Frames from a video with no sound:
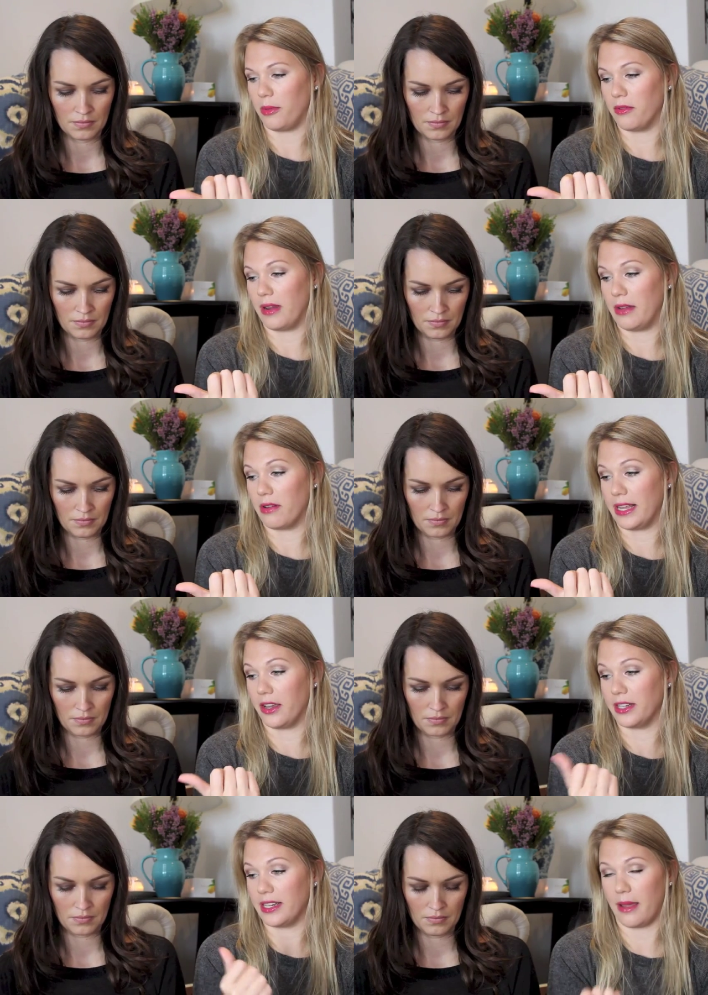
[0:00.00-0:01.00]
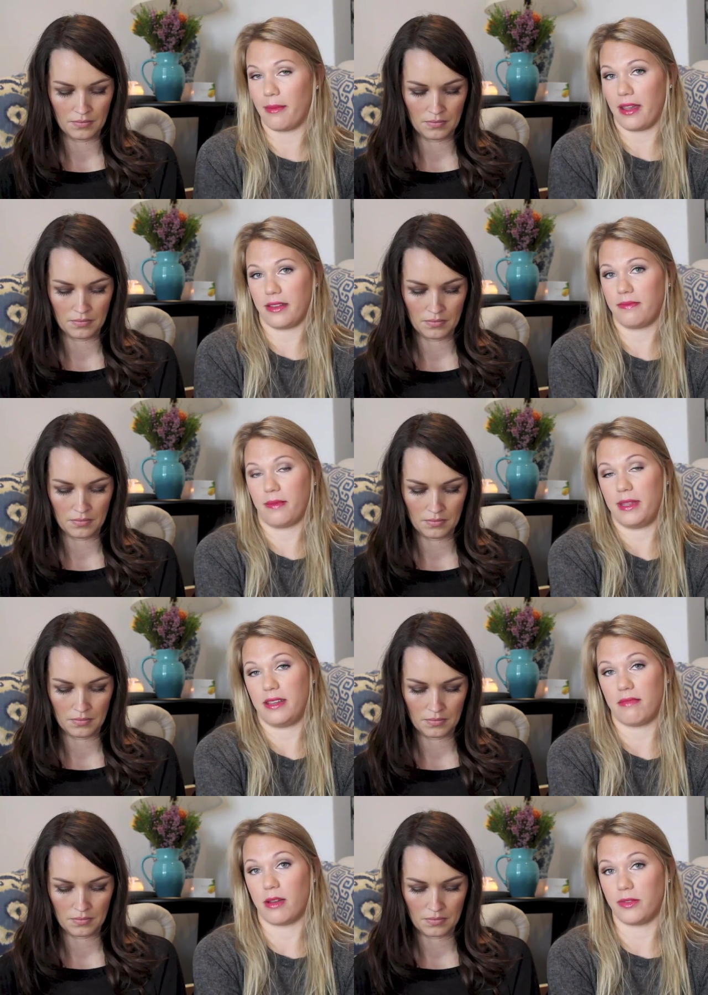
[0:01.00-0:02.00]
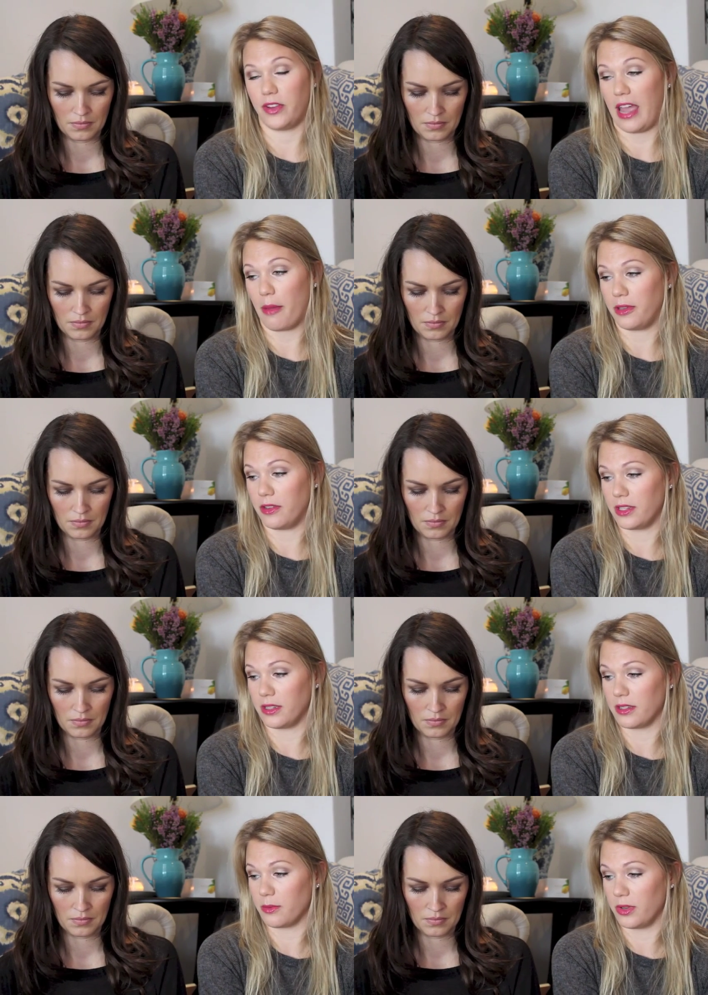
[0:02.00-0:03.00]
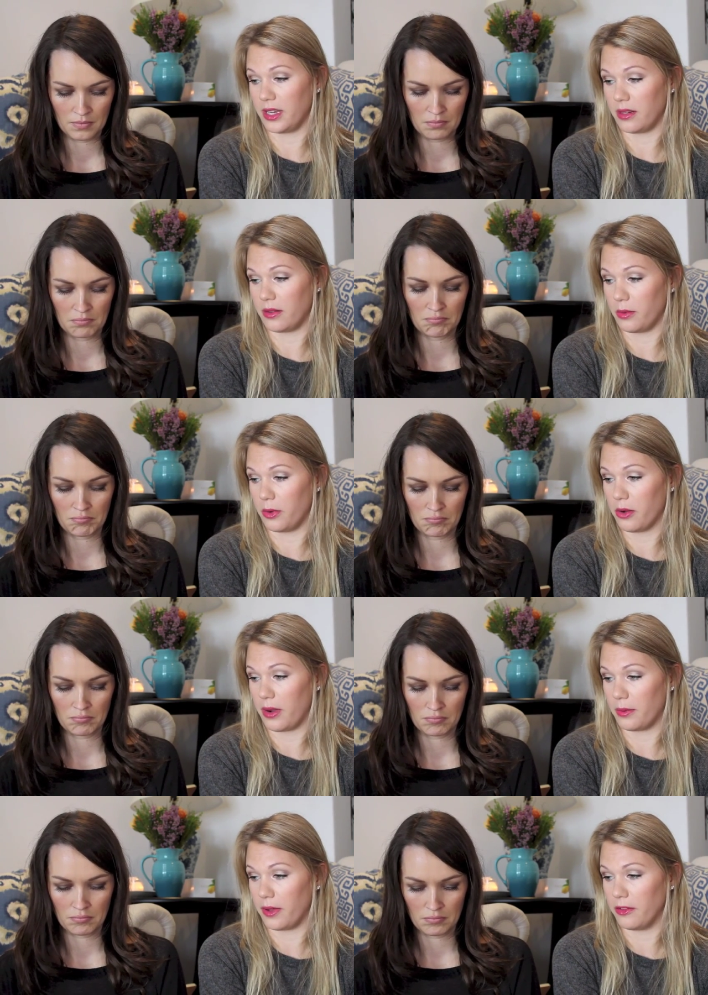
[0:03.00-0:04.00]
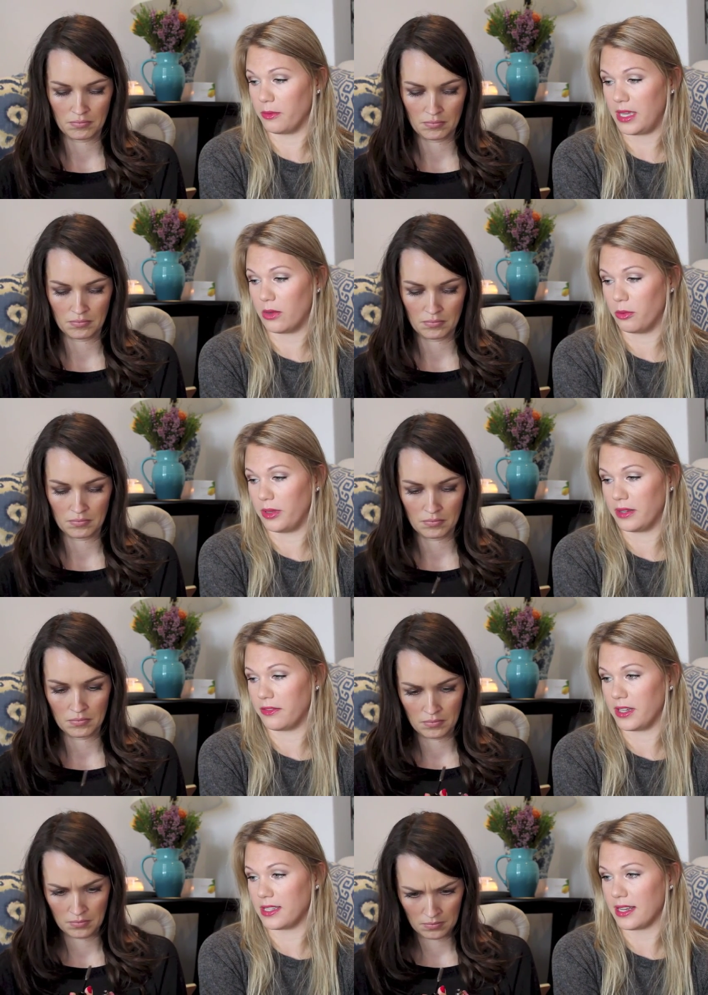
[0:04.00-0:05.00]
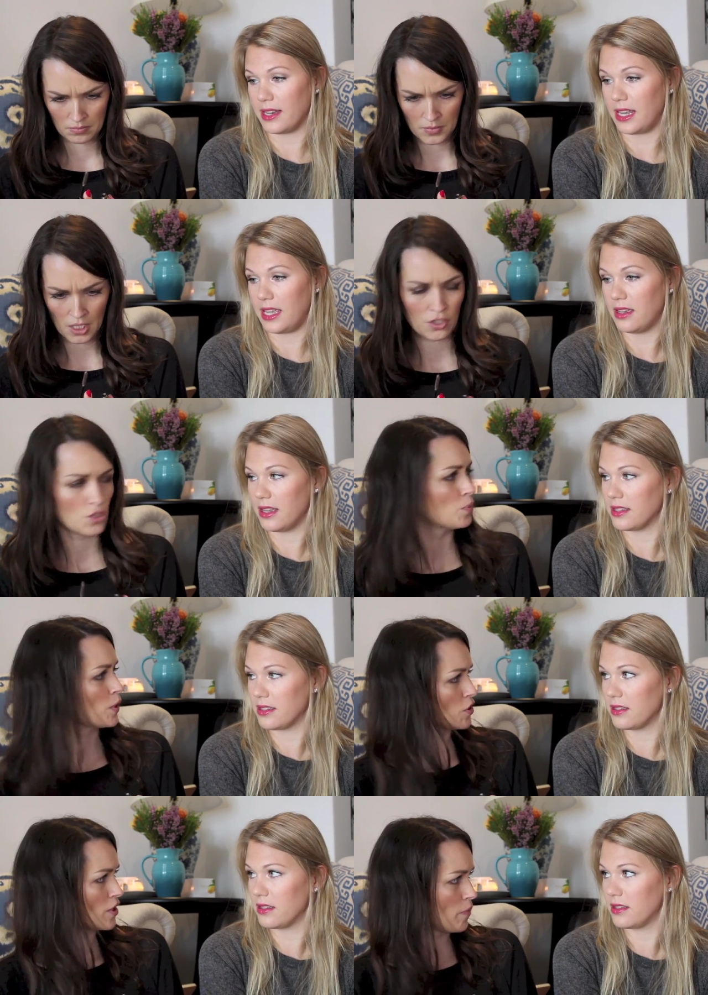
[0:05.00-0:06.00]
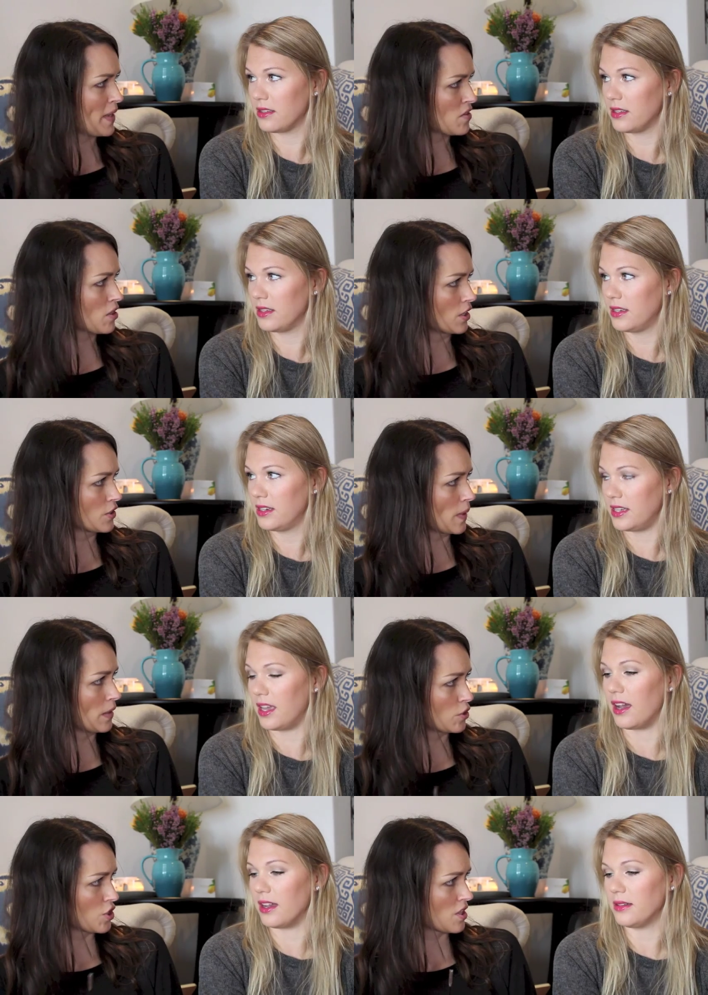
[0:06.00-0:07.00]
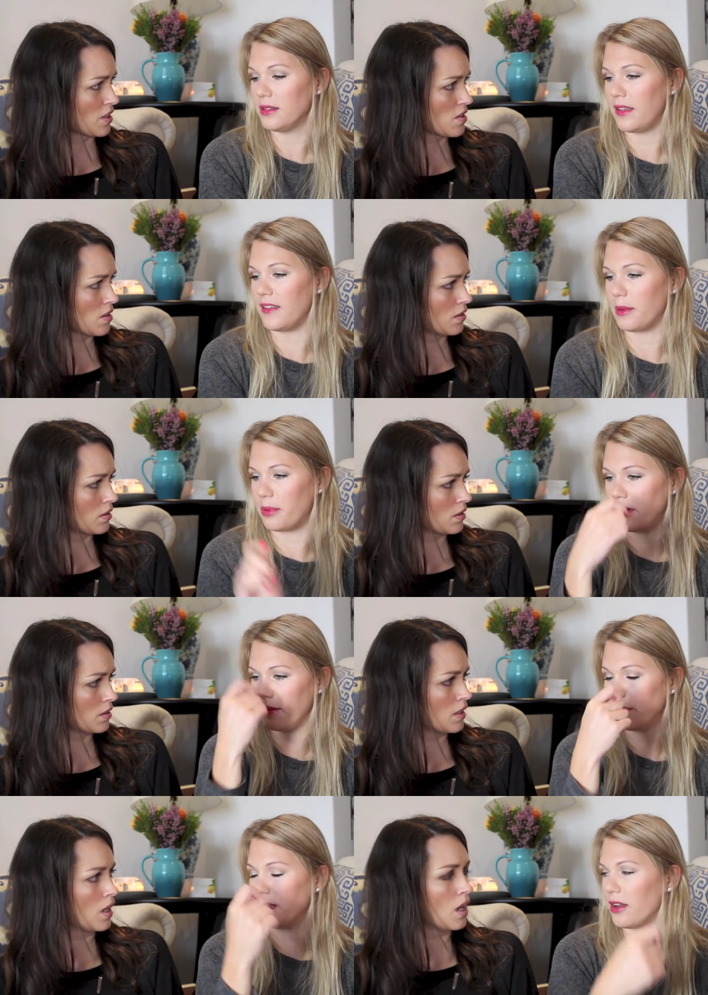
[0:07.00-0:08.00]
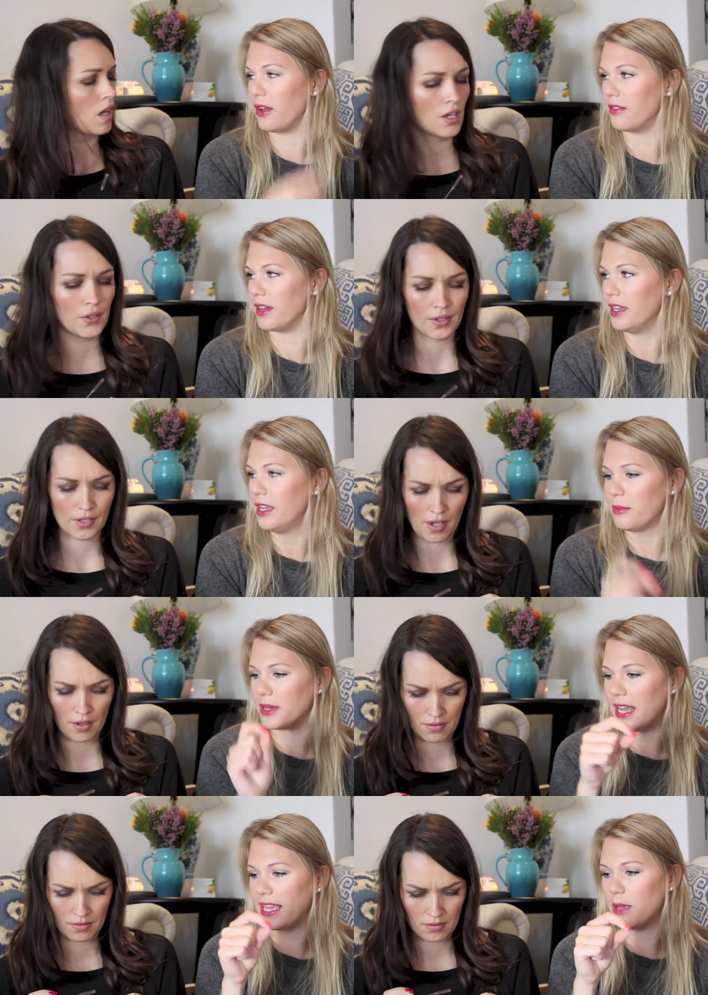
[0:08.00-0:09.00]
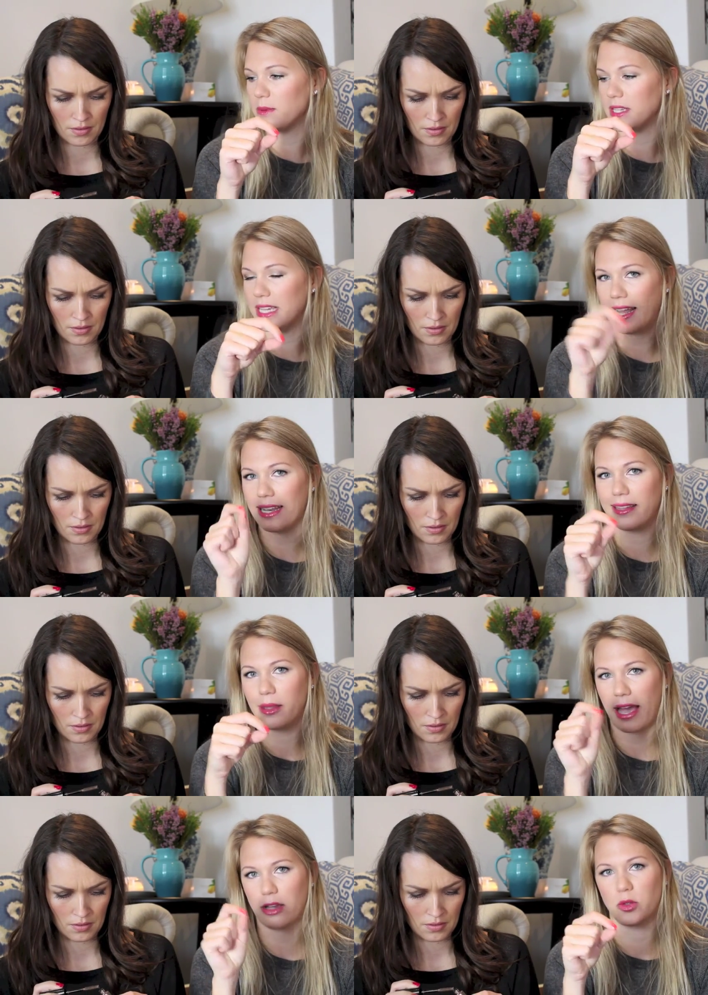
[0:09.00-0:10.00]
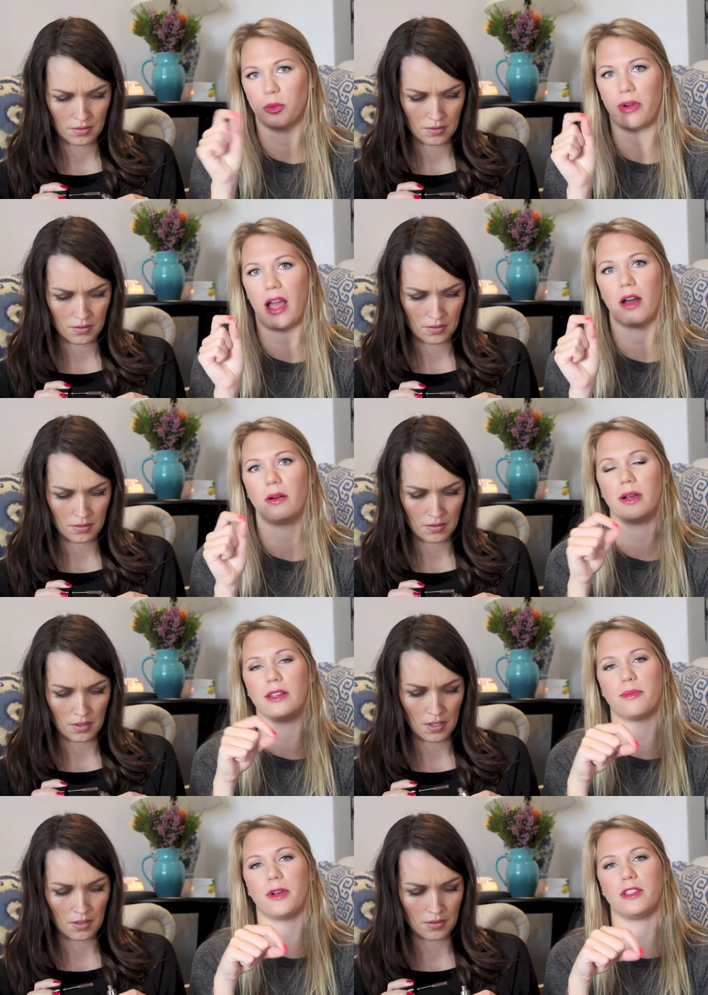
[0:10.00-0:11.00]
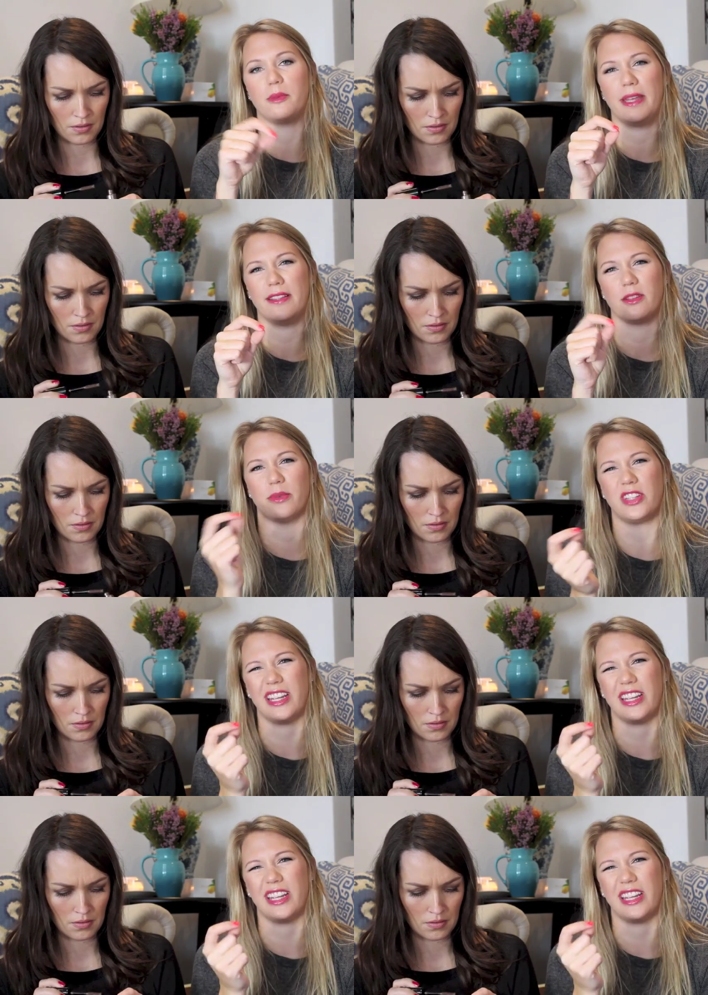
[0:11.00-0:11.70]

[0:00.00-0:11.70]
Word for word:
Speaker 1: would be really, really good. And I, I, I, mean, I was very happy using it this morning. It, it worked quite well for me, albeit very subtly. Did you put? A, do
Speaker 2: you have a pencil on as well? Yeah, just this. Then I
Speaker 1: put, put that oh, over. Oh, but it like helps to colour the actual brow as oh. opposed to pencil, which